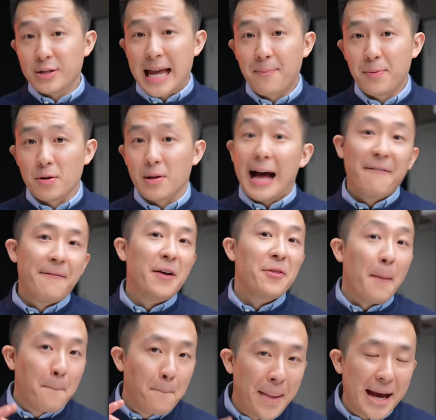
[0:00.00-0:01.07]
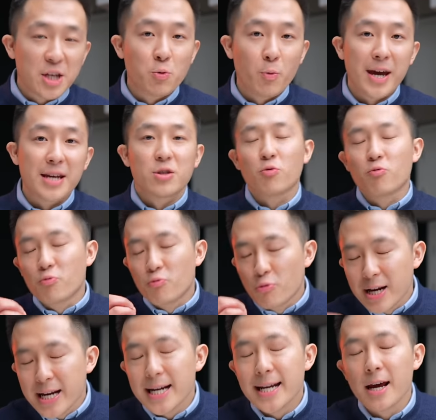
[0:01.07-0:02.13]
example, I found the best way to
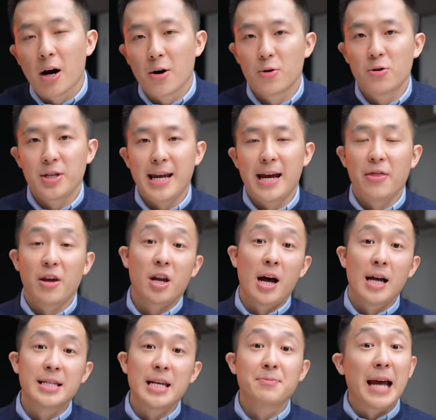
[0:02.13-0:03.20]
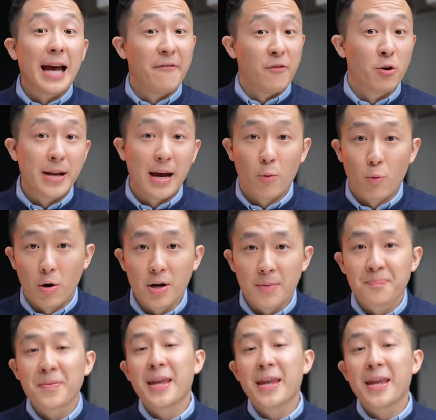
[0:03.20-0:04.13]
really understand the concepts I've learned at work